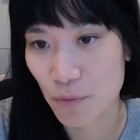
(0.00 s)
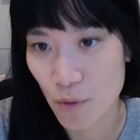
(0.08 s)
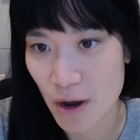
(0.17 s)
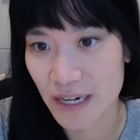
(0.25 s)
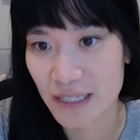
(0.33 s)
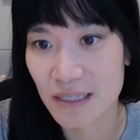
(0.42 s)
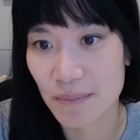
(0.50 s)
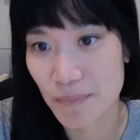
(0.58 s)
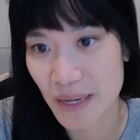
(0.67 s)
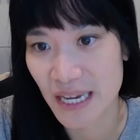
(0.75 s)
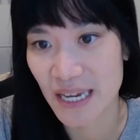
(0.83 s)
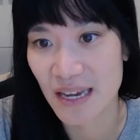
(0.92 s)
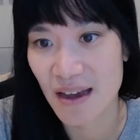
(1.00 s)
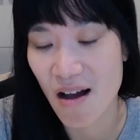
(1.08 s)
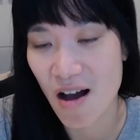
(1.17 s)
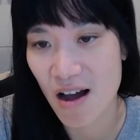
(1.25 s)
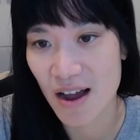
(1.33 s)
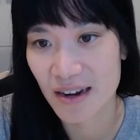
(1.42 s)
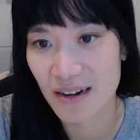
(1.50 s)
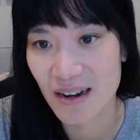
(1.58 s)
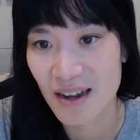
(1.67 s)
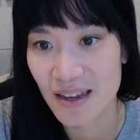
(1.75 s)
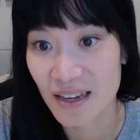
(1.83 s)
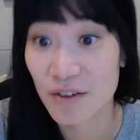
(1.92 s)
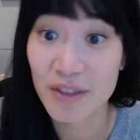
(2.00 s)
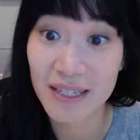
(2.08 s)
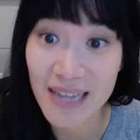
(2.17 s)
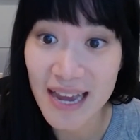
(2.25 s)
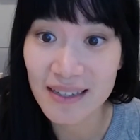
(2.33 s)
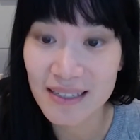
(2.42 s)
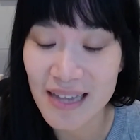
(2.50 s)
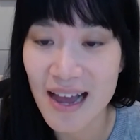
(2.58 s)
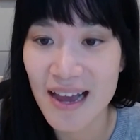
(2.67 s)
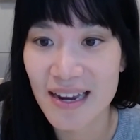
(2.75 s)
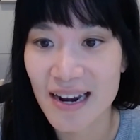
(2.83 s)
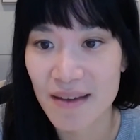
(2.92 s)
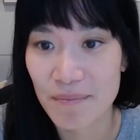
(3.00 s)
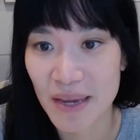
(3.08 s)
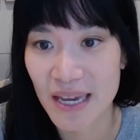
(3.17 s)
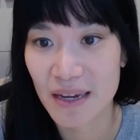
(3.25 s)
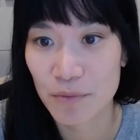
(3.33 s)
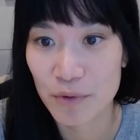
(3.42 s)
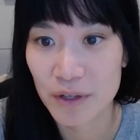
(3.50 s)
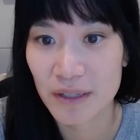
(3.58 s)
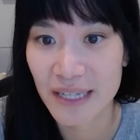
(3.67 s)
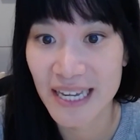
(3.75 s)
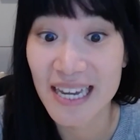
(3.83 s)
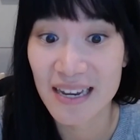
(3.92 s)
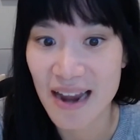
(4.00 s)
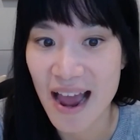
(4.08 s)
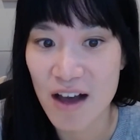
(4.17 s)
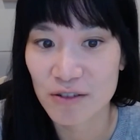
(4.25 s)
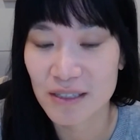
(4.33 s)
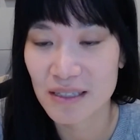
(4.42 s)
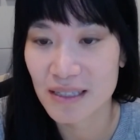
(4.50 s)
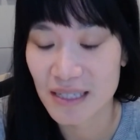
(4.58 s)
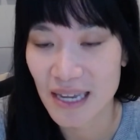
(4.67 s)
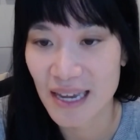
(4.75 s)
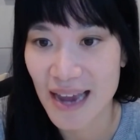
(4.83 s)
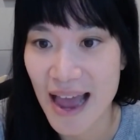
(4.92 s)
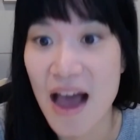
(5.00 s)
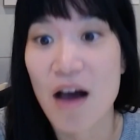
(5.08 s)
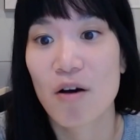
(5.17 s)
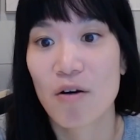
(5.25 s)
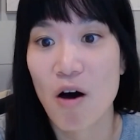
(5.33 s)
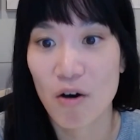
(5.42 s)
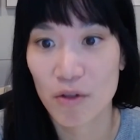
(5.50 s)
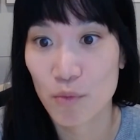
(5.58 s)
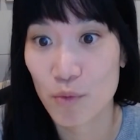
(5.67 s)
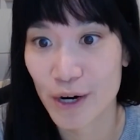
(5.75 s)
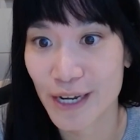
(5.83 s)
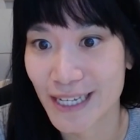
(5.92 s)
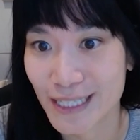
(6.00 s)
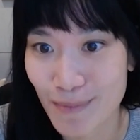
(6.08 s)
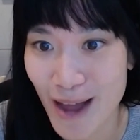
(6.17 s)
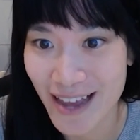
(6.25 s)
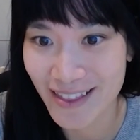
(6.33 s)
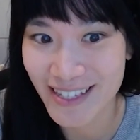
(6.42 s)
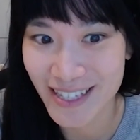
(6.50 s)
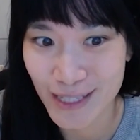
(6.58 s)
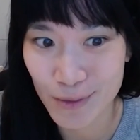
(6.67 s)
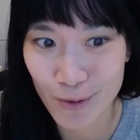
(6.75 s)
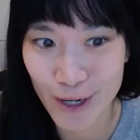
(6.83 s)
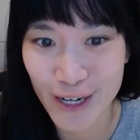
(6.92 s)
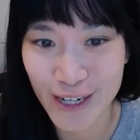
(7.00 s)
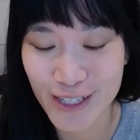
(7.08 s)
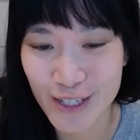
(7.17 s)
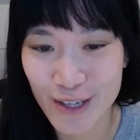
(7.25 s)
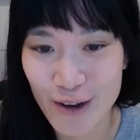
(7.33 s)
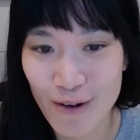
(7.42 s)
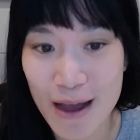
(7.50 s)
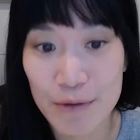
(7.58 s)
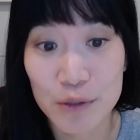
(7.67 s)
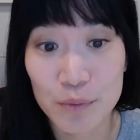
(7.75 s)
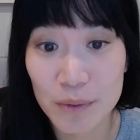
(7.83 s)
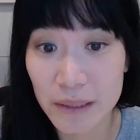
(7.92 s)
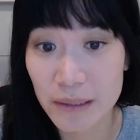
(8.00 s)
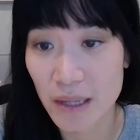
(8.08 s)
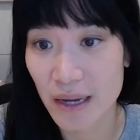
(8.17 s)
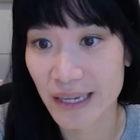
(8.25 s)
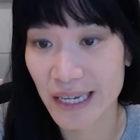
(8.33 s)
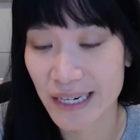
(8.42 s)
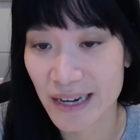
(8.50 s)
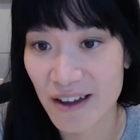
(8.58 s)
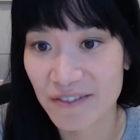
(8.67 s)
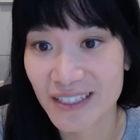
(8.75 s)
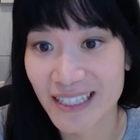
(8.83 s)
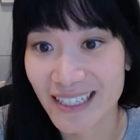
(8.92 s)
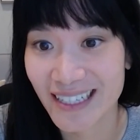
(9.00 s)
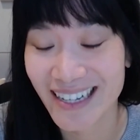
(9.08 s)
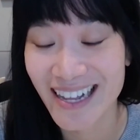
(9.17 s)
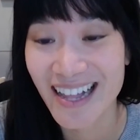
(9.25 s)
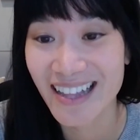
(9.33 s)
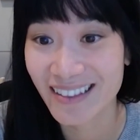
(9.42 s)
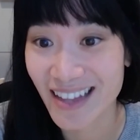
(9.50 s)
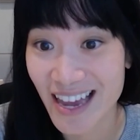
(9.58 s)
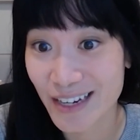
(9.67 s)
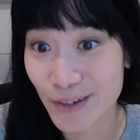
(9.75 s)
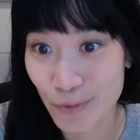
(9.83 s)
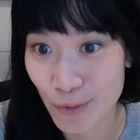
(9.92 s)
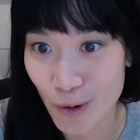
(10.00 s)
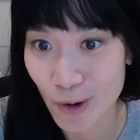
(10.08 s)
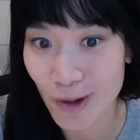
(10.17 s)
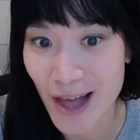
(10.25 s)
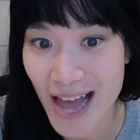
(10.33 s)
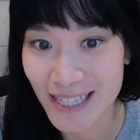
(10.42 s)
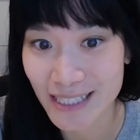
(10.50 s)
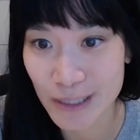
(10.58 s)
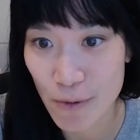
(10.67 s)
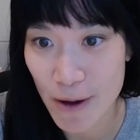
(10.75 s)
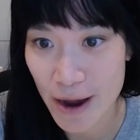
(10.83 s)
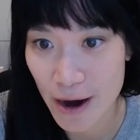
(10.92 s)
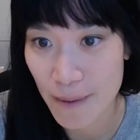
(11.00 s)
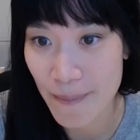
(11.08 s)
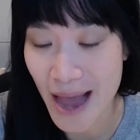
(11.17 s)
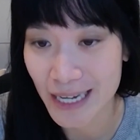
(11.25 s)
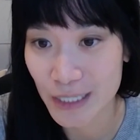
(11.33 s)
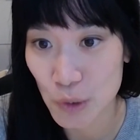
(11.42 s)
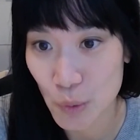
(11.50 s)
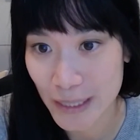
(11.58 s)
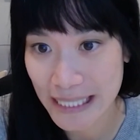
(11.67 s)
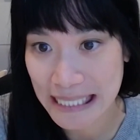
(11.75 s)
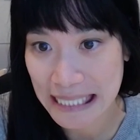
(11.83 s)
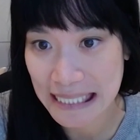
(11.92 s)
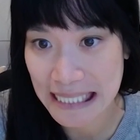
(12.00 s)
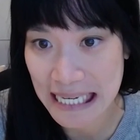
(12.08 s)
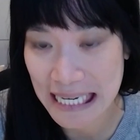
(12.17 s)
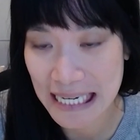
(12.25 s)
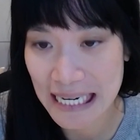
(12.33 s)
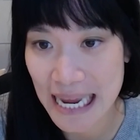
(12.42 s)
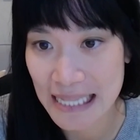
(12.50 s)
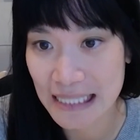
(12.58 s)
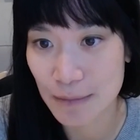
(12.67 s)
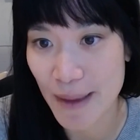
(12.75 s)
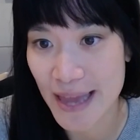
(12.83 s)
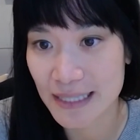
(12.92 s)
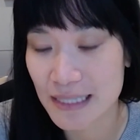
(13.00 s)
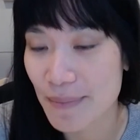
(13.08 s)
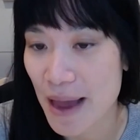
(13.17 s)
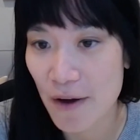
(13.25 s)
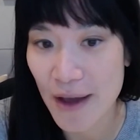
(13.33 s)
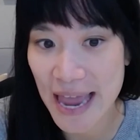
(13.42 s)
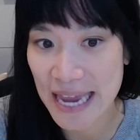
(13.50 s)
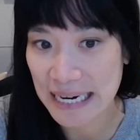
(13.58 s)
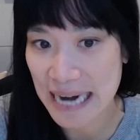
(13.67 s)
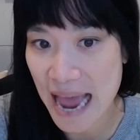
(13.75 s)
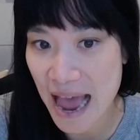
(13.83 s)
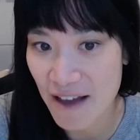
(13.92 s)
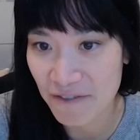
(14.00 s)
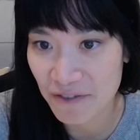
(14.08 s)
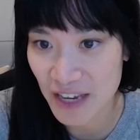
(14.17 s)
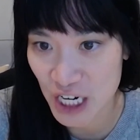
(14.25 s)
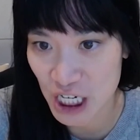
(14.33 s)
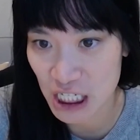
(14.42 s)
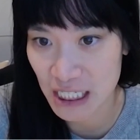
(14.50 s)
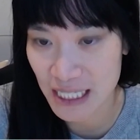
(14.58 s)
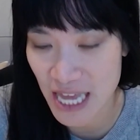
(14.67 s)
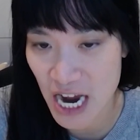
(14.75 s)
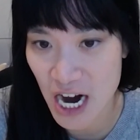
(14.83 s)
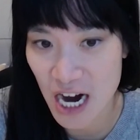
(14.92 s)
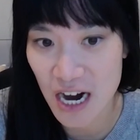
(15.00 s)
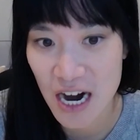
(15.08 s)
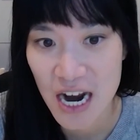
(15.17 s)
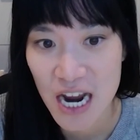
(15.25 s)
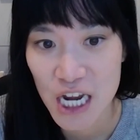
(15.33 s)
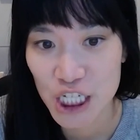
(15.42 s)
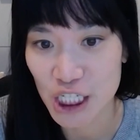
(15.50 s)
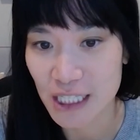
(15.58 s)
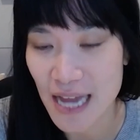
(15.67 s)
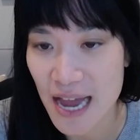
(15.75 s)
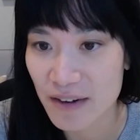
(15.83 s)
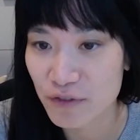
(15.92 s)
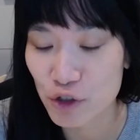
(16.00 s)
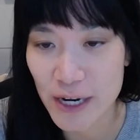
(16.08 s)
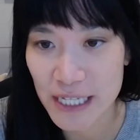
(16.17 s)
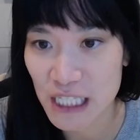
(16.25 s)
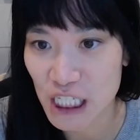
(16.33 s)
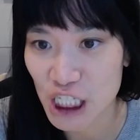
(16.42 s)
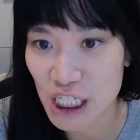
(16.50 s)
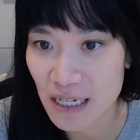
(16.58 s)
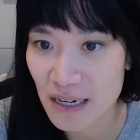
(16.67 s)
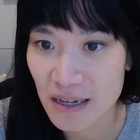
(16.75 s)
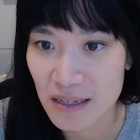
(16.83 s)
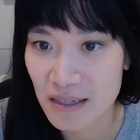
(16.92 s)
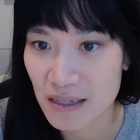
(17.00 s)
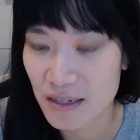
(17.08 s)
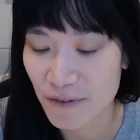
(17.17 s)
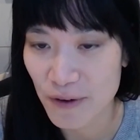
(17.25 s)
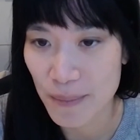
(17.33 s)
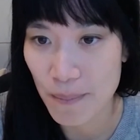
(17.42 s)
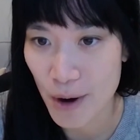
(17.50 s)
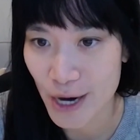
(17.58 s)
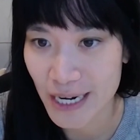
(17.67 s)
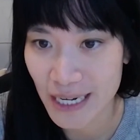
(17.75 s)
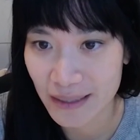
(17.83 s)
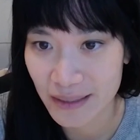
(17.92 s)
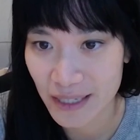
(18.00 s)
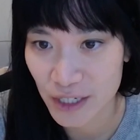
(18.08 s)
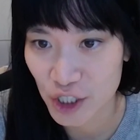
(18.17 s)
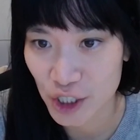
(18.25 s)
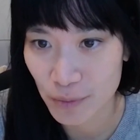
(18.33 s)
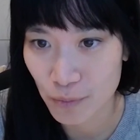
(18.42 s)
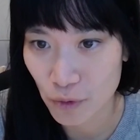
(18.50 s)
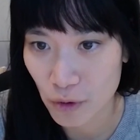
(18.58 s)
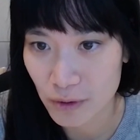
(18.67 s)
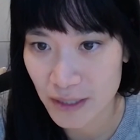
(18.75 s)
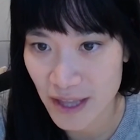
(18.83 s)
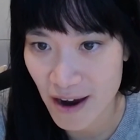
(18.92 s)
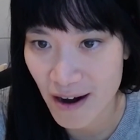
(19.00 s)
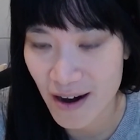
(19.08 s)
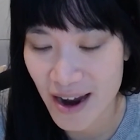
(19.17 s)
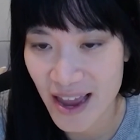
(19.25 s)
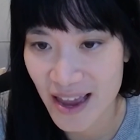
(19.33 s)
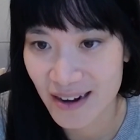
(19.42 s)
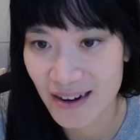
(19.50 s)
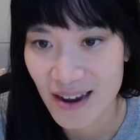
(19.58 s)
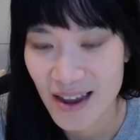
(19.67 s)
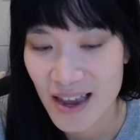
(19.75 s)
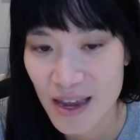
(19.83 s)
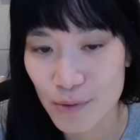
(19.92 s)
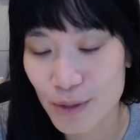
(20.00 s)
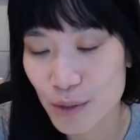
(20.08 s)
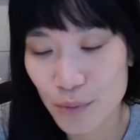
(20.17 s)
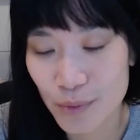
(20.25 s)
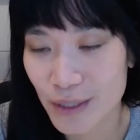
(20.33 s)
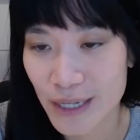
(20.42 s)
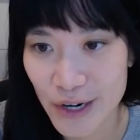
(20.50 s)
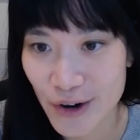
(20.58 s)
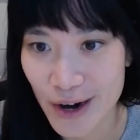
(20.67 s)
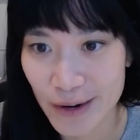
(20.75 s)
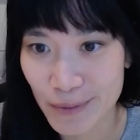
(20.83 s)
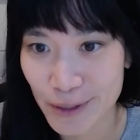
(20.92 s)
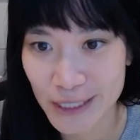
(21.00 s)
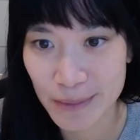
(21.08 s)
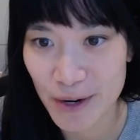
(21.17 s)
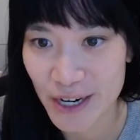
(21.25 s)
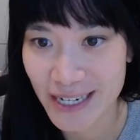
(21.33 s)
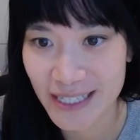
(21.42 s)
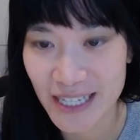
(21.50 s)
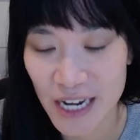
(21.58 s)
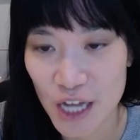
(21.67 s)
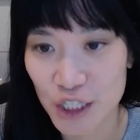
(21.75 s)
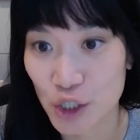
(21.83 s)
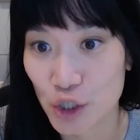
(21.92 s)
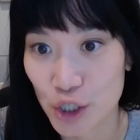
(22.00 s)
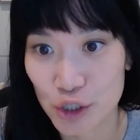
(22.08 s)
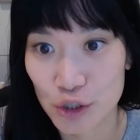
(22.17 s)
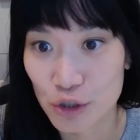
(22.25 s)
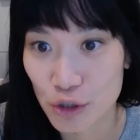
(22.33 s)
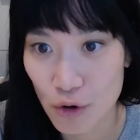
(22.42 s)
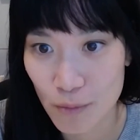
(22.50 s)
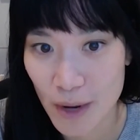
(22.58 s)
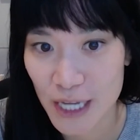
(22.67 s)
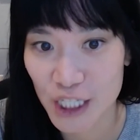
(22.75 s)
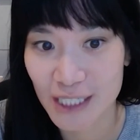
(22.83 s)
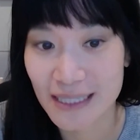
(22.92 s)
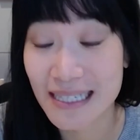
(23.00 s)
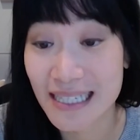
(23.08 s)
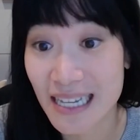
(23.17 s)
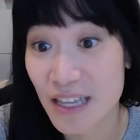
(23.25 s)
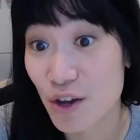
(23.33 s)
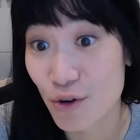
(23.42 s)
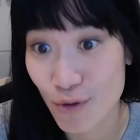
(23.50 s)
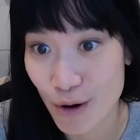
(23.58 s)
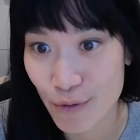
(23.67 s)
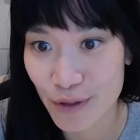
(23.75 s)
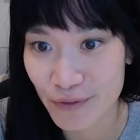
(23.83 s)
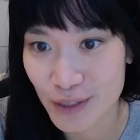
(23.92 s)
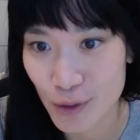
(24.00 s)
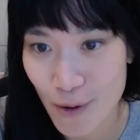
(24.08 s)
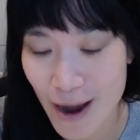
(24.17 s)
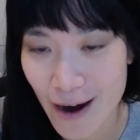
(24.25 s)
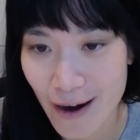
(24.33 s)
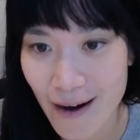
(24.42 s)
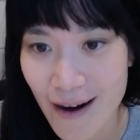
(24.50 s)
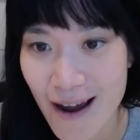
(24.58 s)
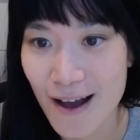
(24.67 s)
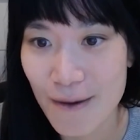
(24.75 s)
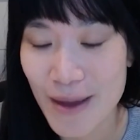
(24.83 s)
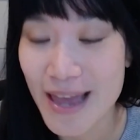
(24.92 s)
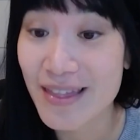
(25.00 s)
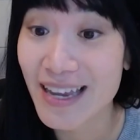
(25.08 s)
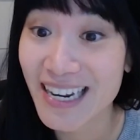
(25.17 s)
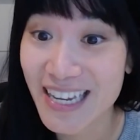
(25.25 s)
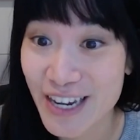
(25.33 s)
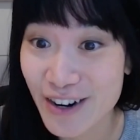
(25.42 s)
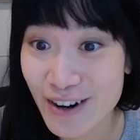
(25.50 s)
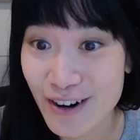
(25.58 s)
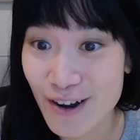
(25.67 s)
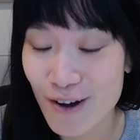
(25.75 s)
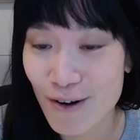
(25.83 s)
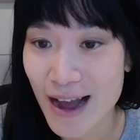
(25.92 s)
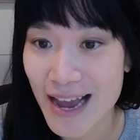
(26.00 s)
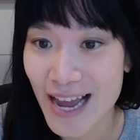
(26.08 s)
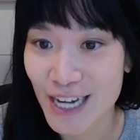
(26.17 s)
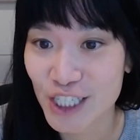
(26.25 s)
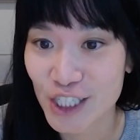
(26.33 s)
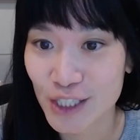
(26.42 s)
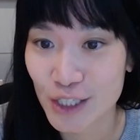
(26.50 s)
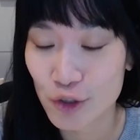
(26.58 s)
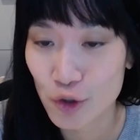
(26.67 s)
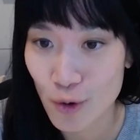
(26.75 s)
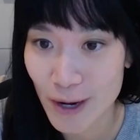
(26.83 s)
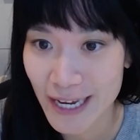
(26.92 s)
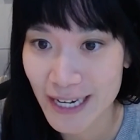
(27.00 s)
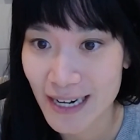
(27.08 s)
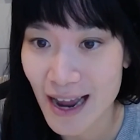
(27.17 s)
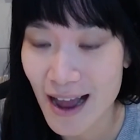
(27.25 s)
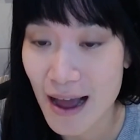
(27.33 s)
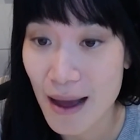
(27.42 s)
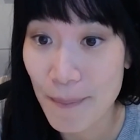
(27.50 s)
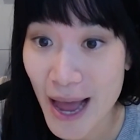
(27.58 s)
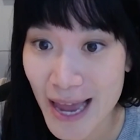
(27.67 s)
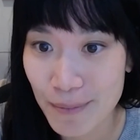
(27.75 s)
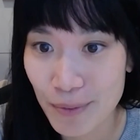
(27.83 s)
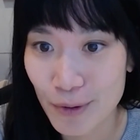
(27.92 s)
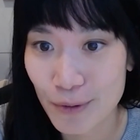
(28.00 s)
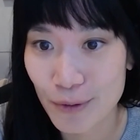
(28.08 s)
wanted to be on, the tech side and being really in-house and seeing how all the workings behind the scenes work. And so I was really lucky enough to land a role at Square back in 2016 and spent about 8.5 years there, just kind of transitioning into different marketing leadership roles there. And it was a really incredible experience. I got to learn so much and see the growth of Square. And then a year ago, I actually joined Pipe.